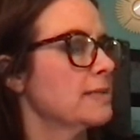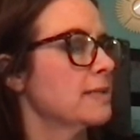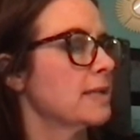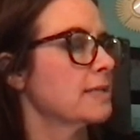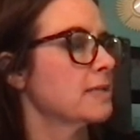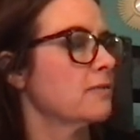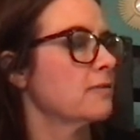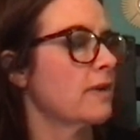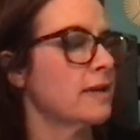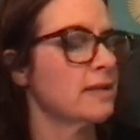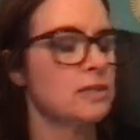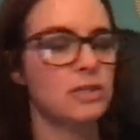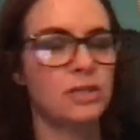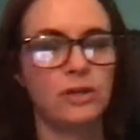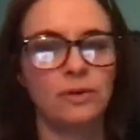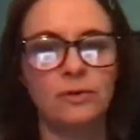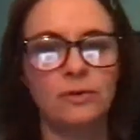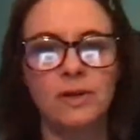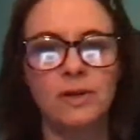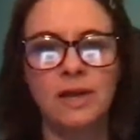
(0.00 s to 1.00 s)
That's fine
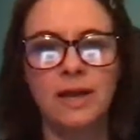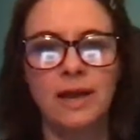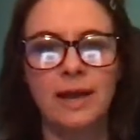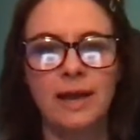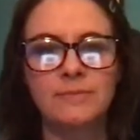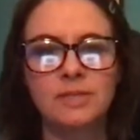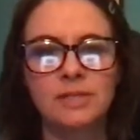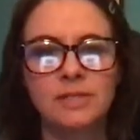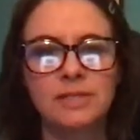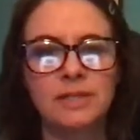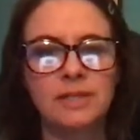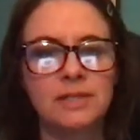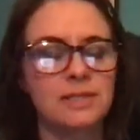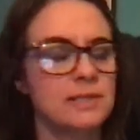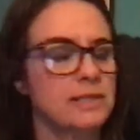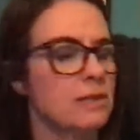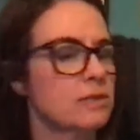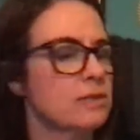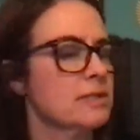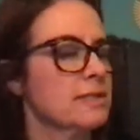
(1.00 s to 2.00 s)
too. I'm just going to
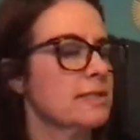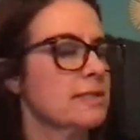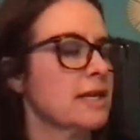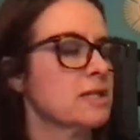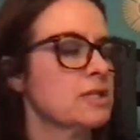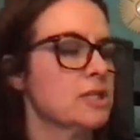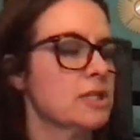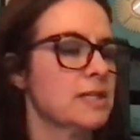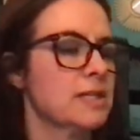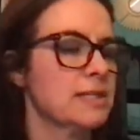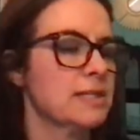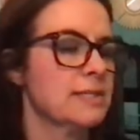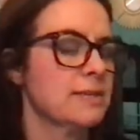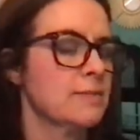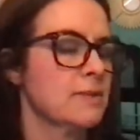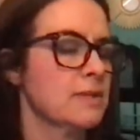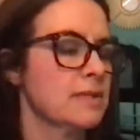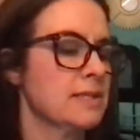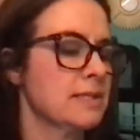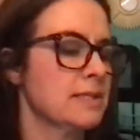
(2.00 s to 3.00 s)
start sectioning
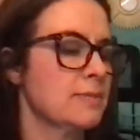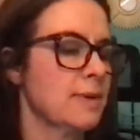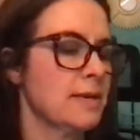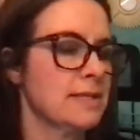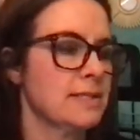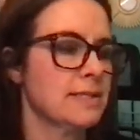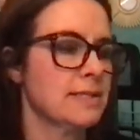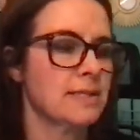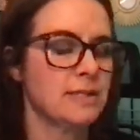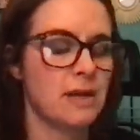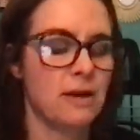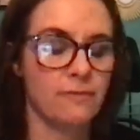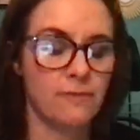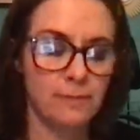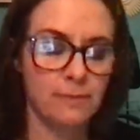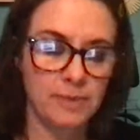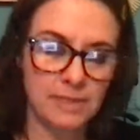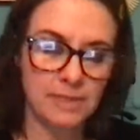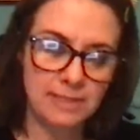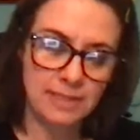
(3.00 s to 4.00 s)
some of these spaces off.
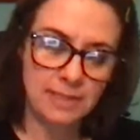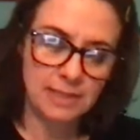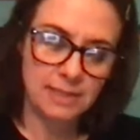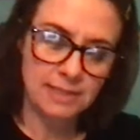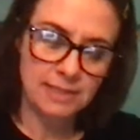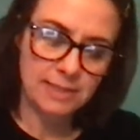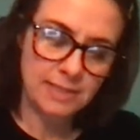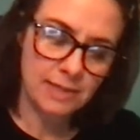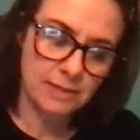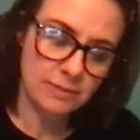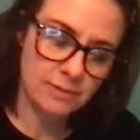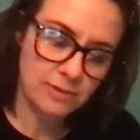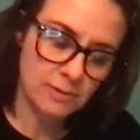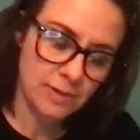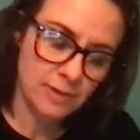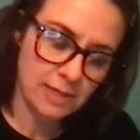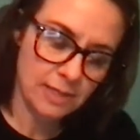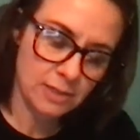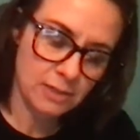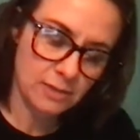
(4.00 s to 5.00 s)
I'm going to set this down so
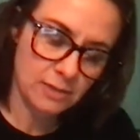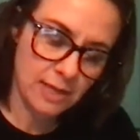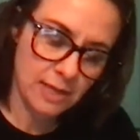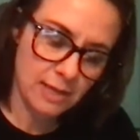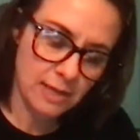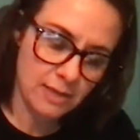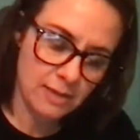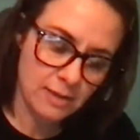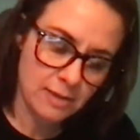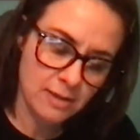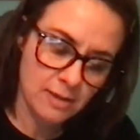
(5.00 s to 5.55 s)
I can do that.